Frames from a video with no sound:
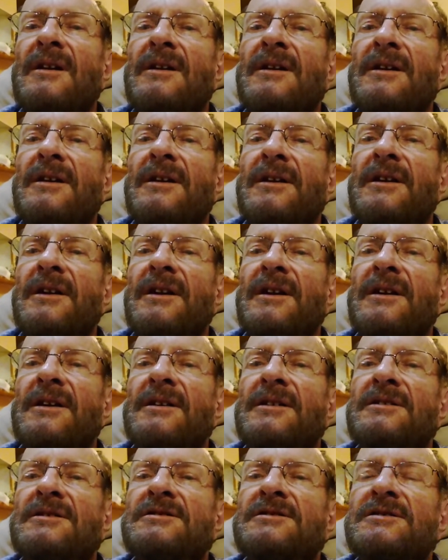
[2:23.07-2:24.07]
DNA
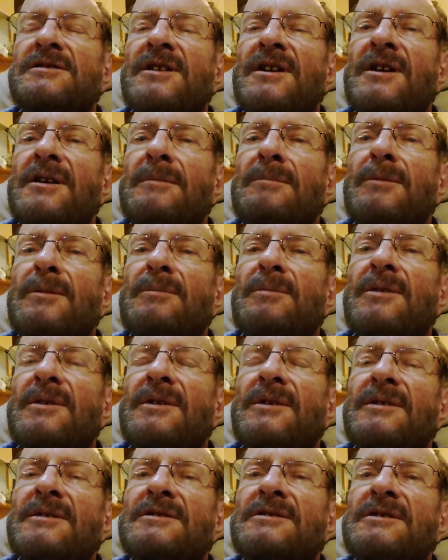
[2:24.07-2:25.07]
is stable
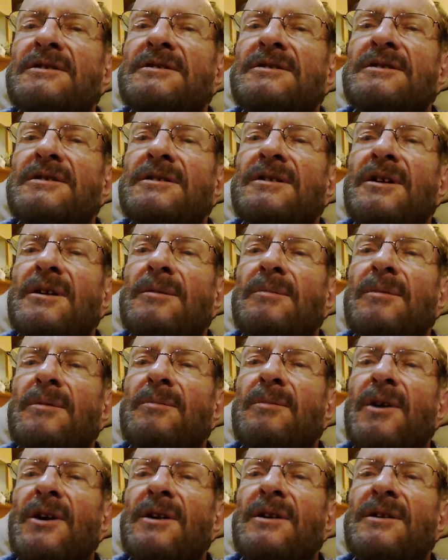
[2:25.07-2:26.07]
because it's a double
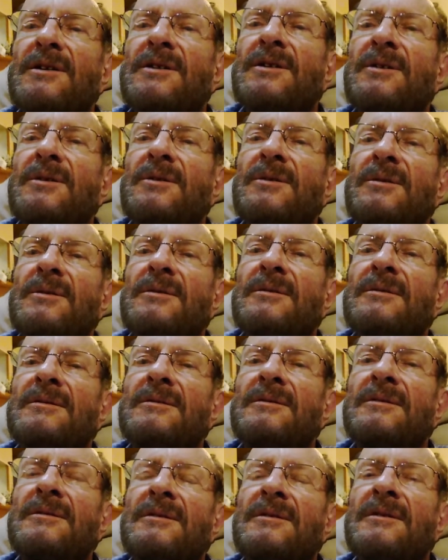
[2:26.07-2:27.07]
molecule,
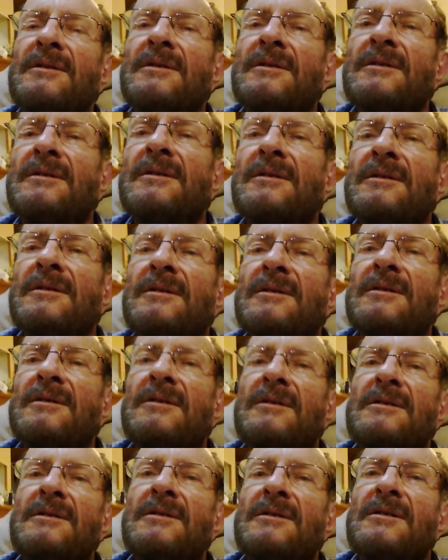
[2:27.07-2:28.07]

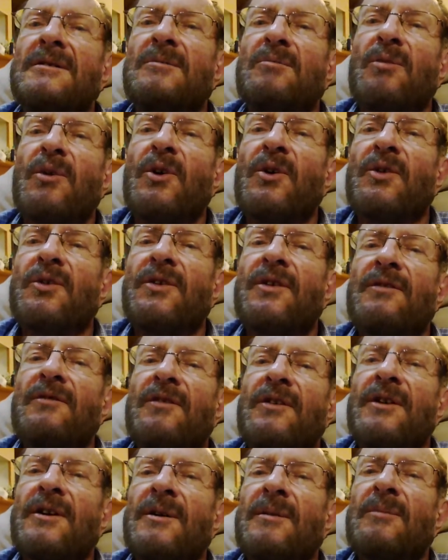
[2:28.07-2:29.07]
and both of
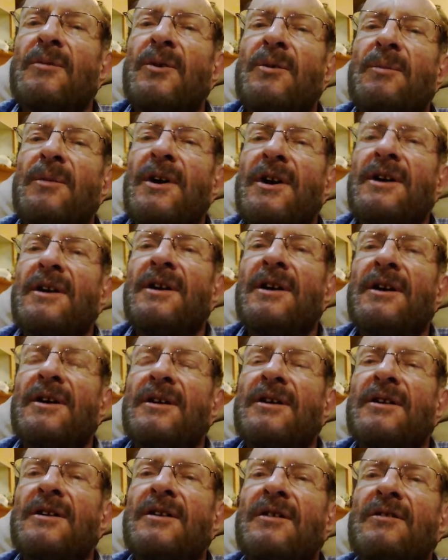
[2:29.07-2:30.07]
them are made
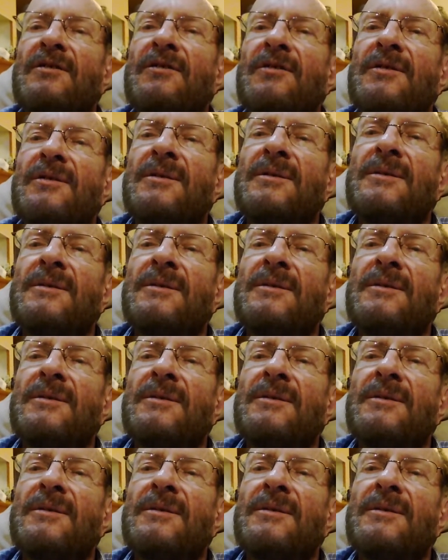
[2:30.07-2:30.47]
out of